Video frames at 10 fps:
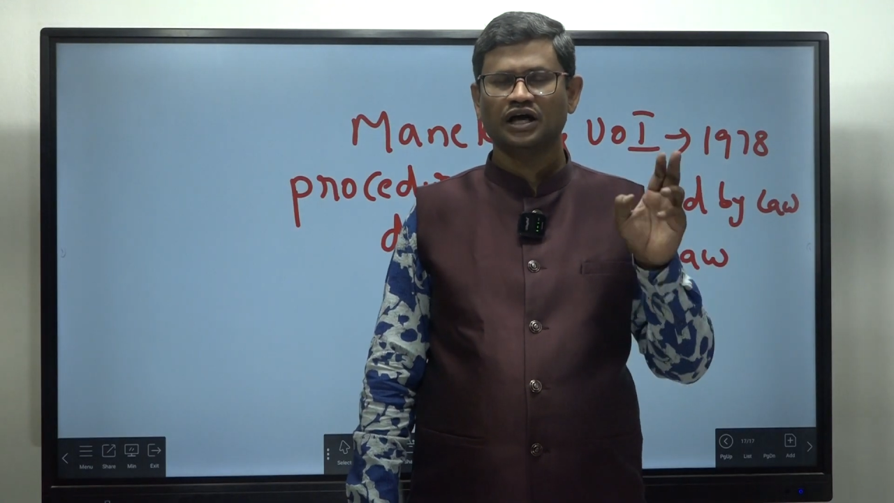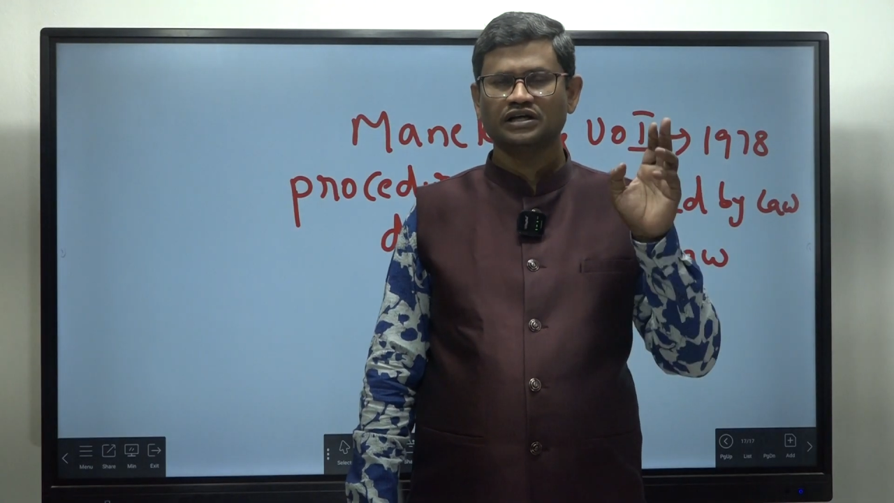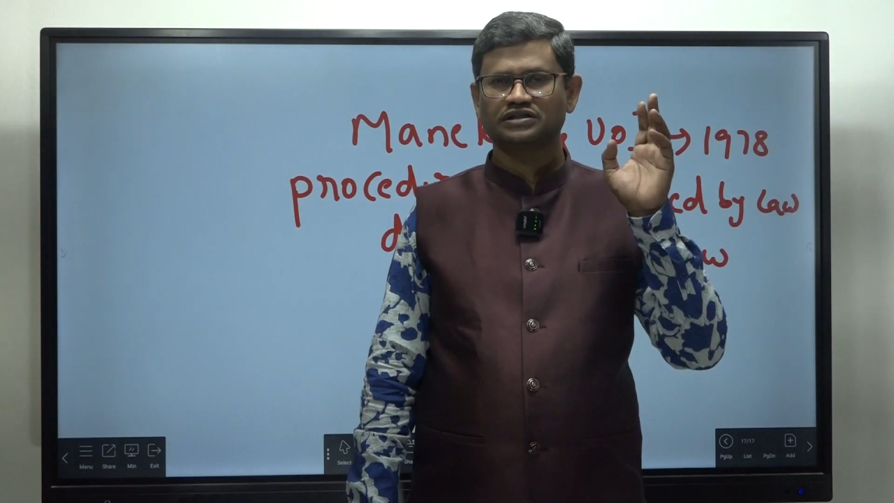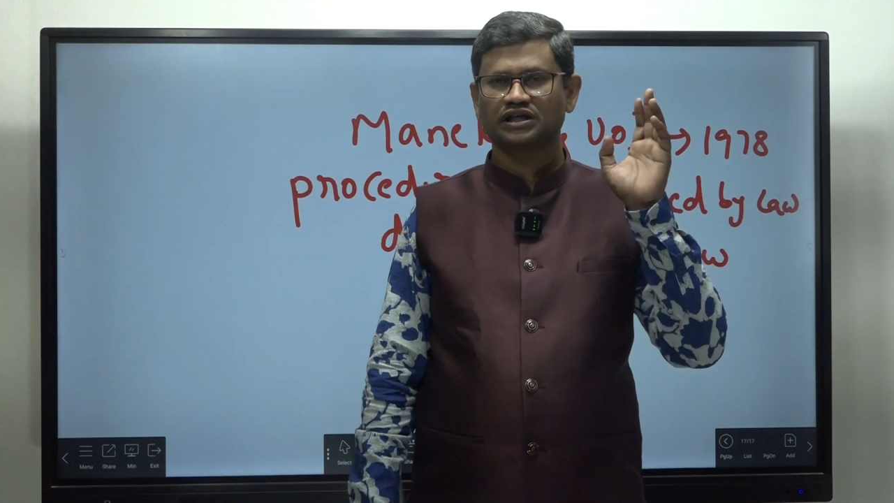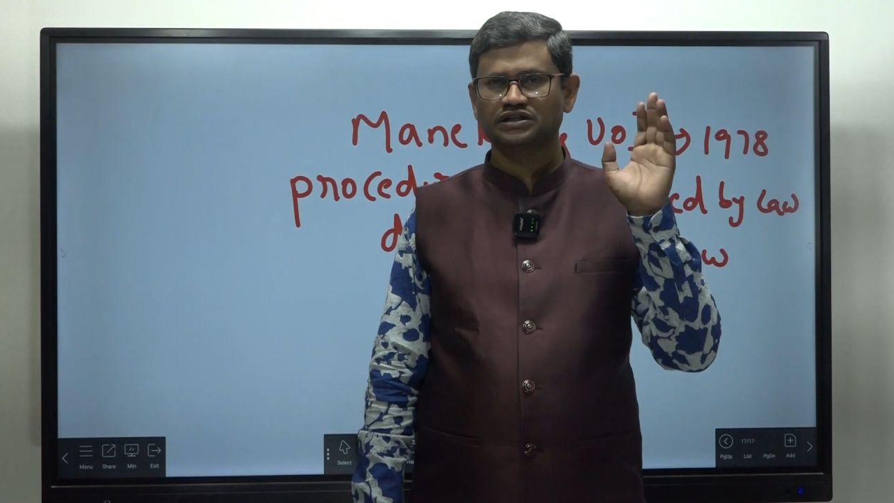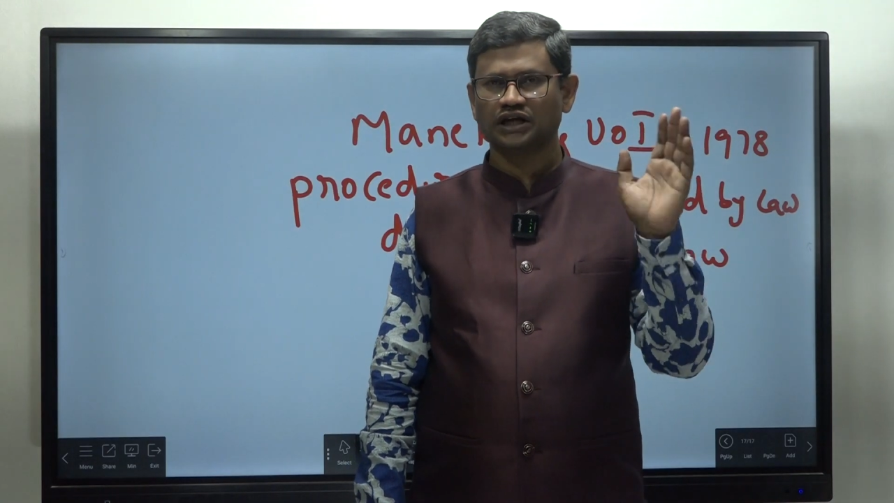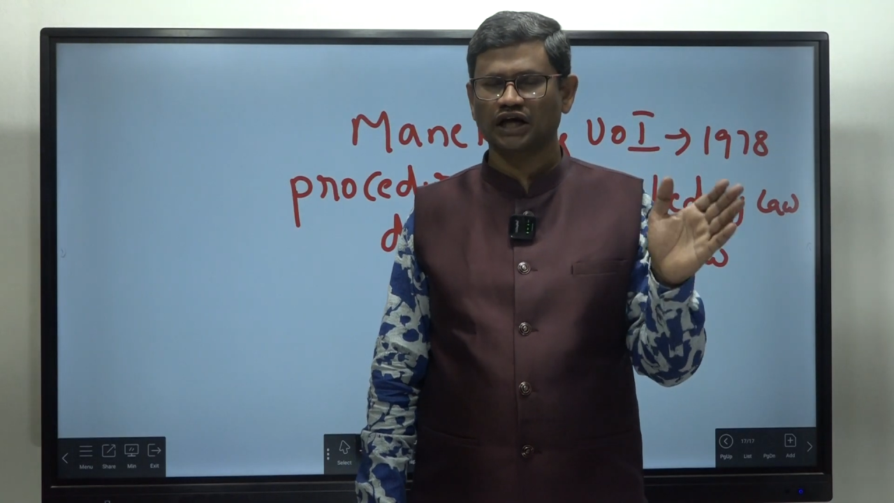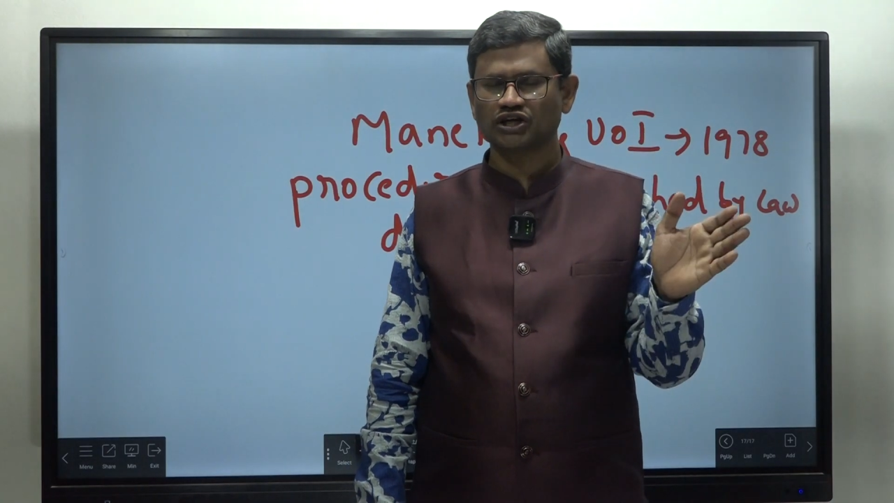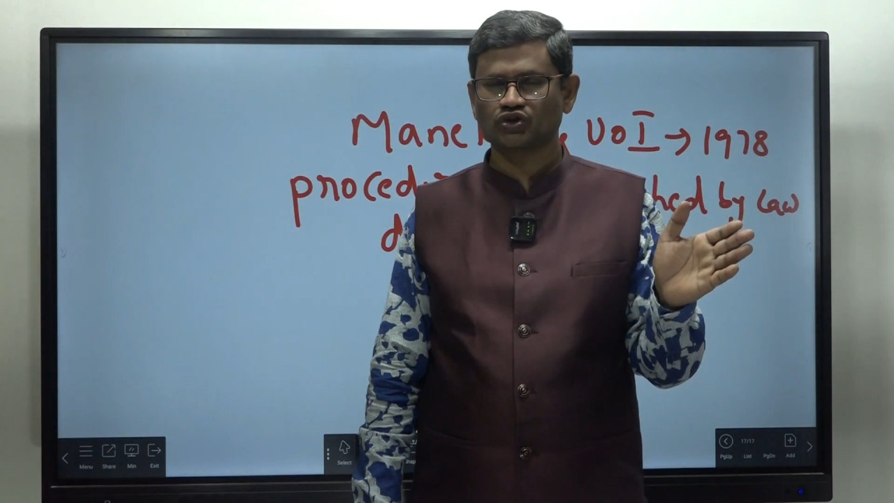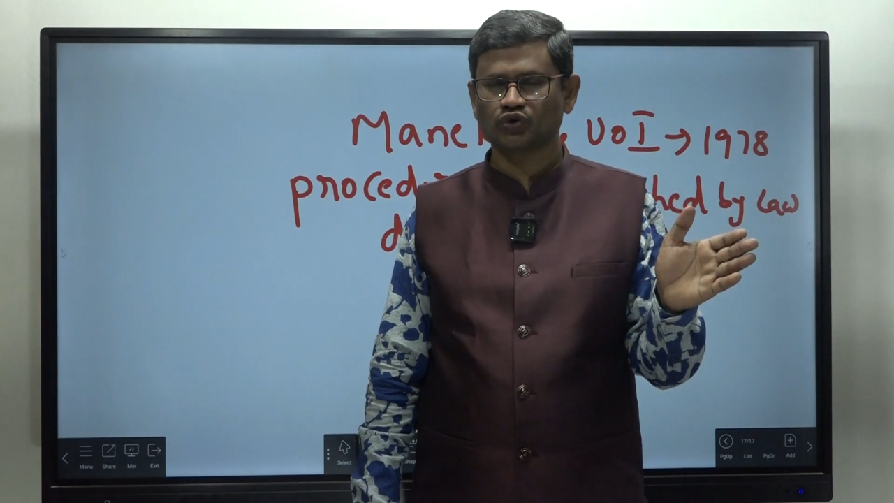such
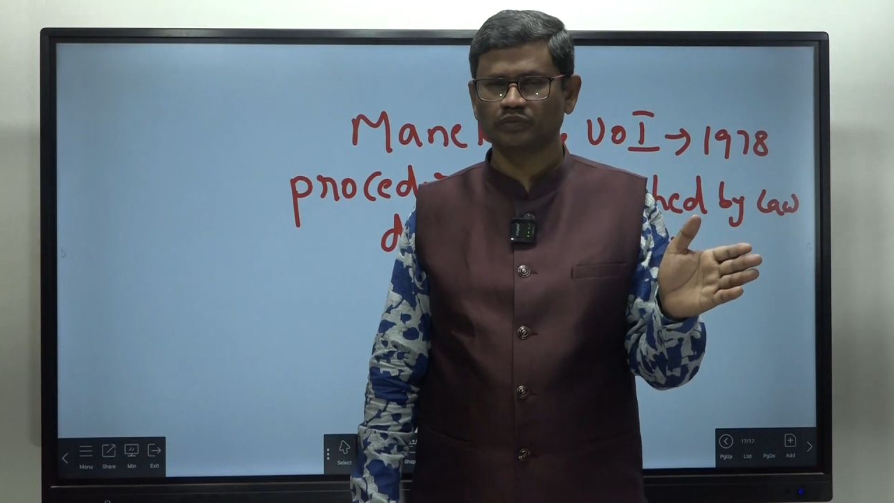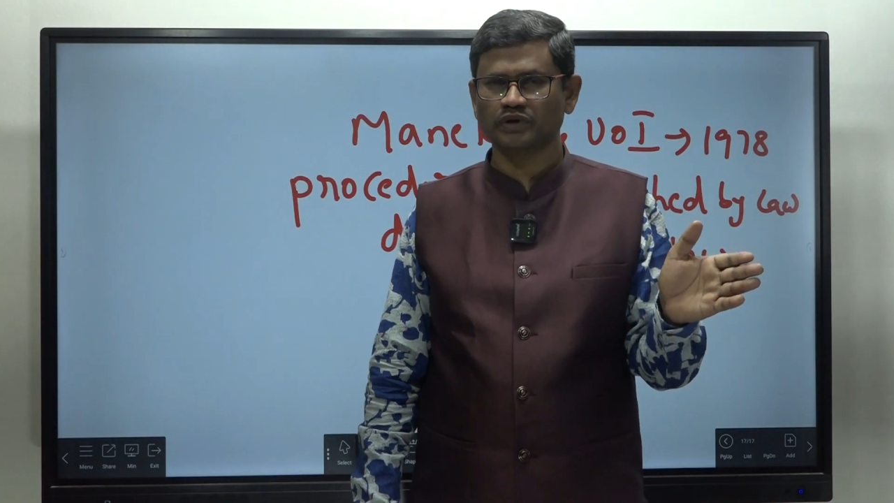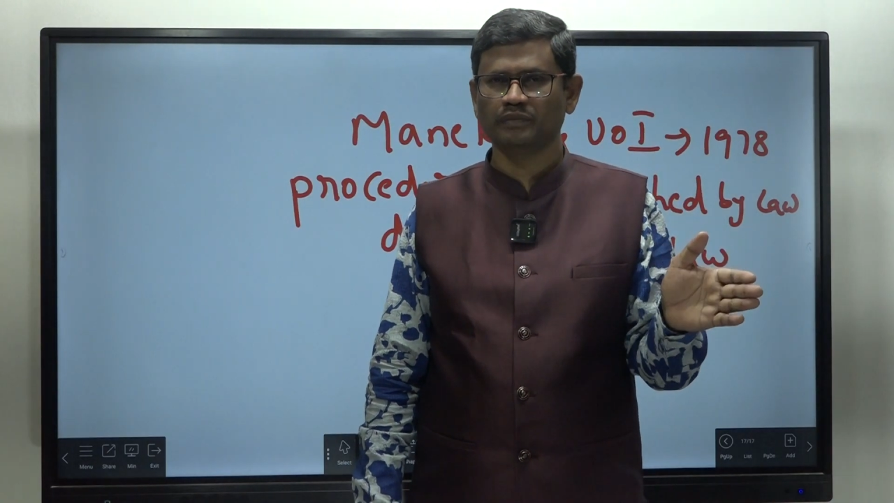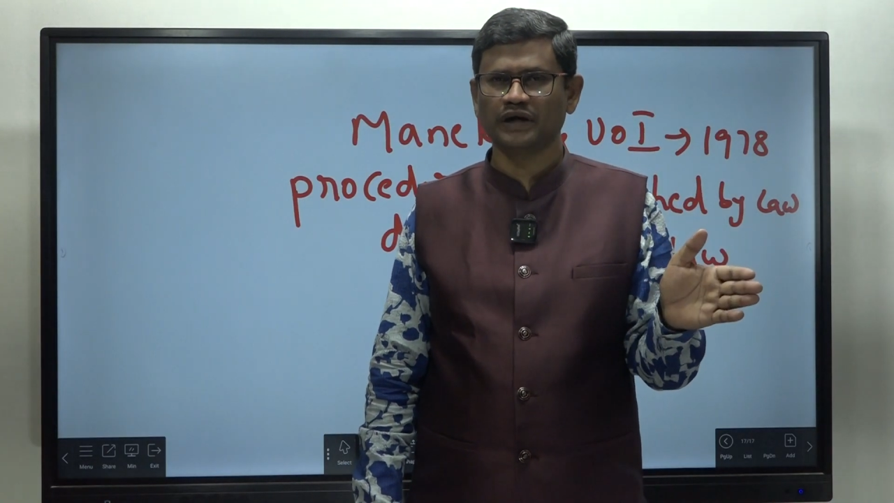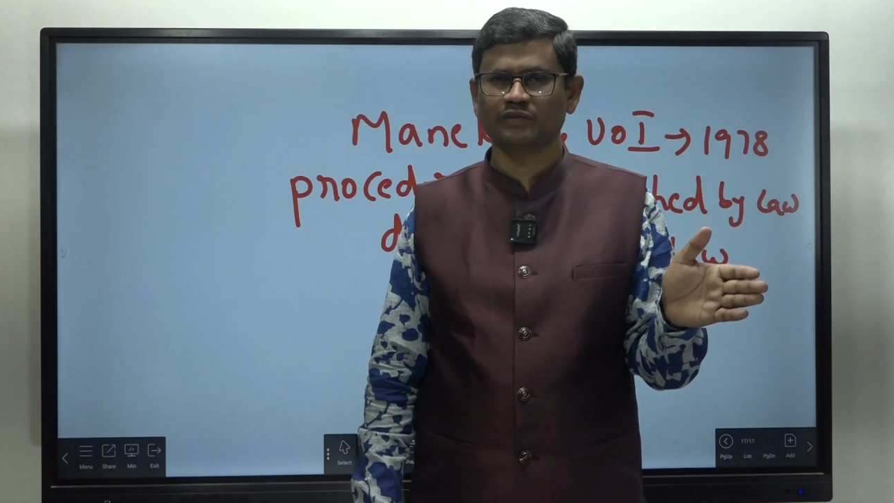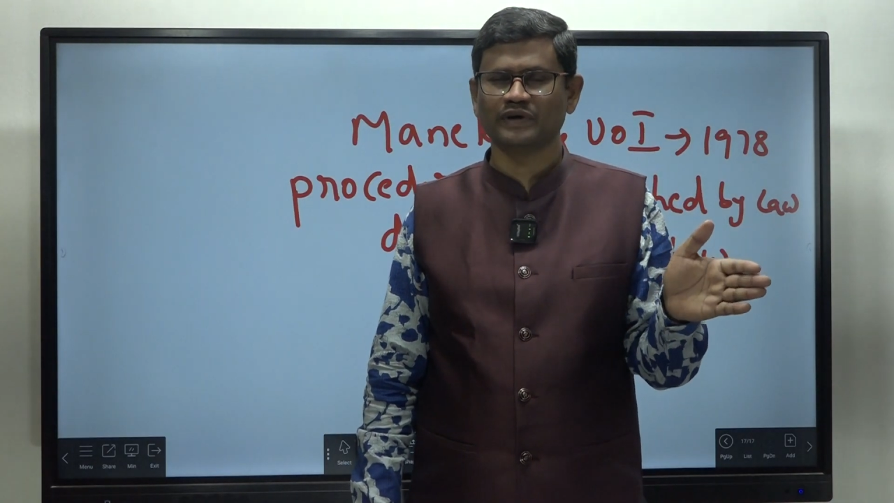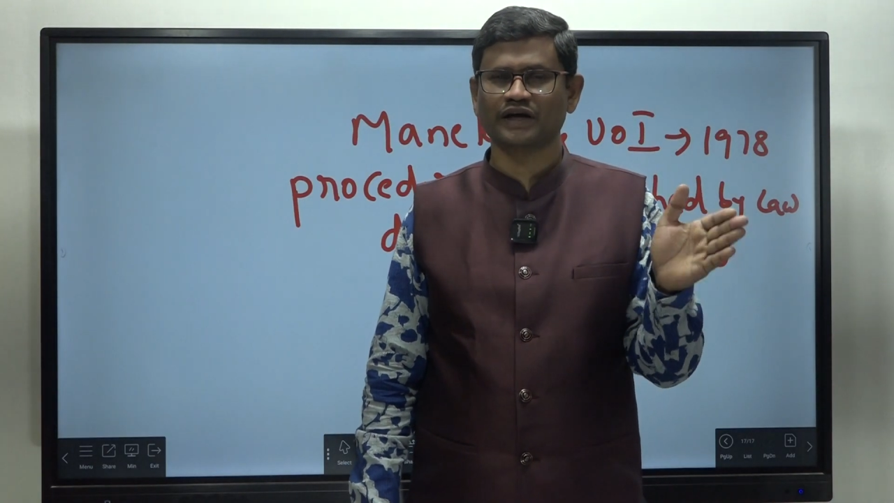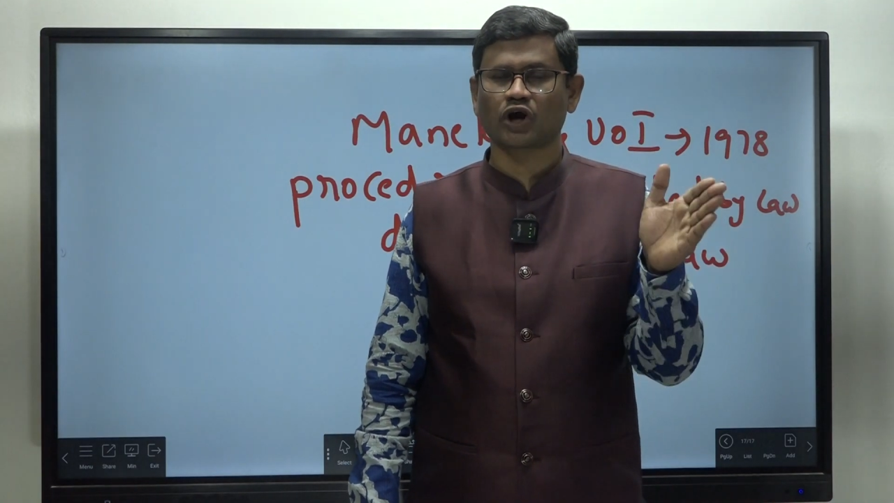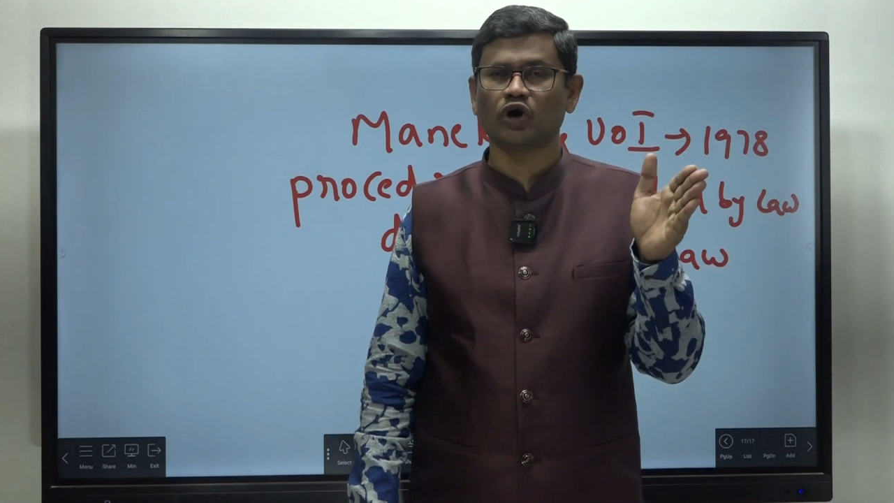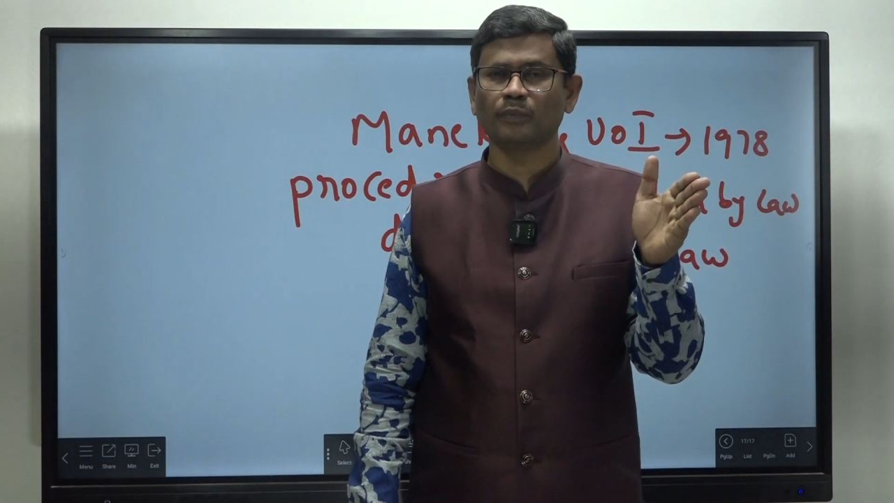law should be made by a
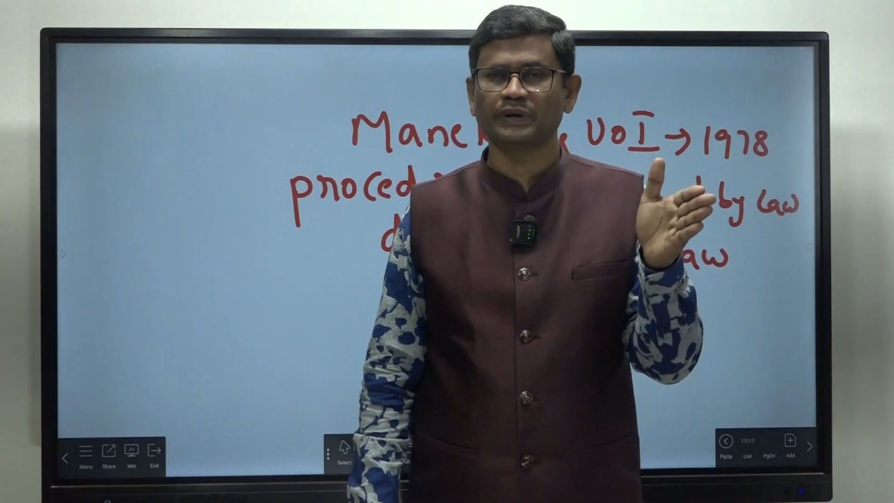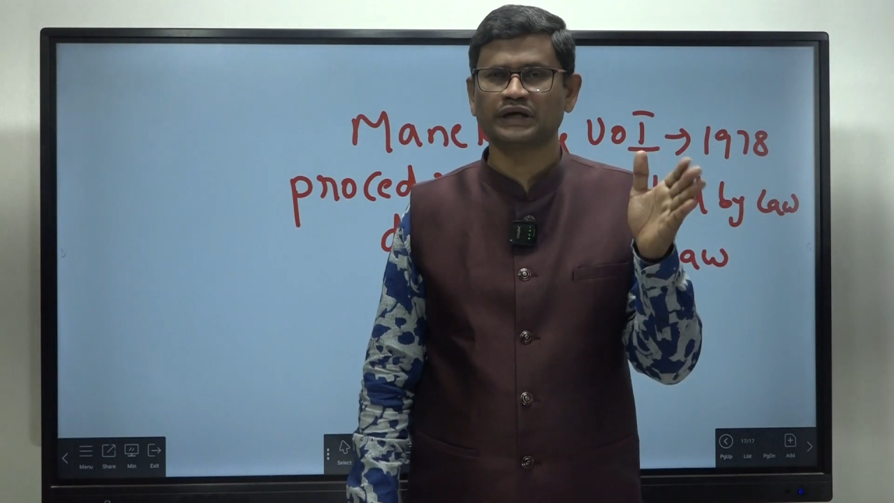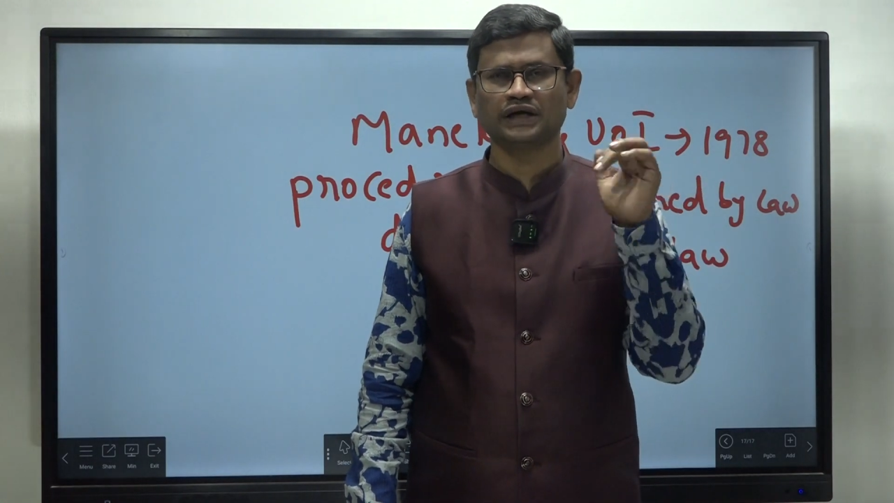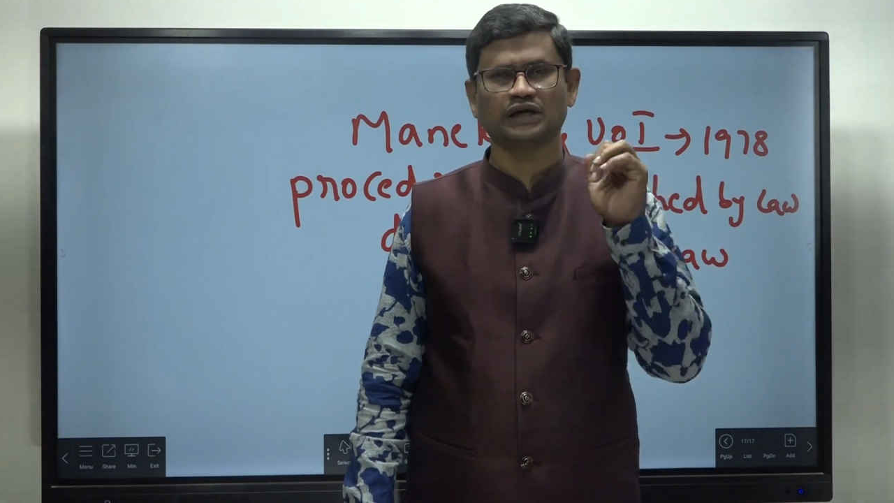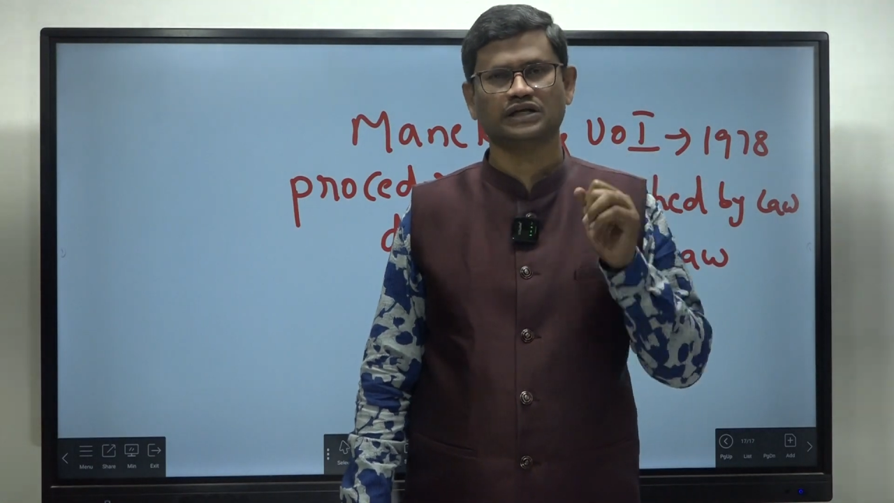competent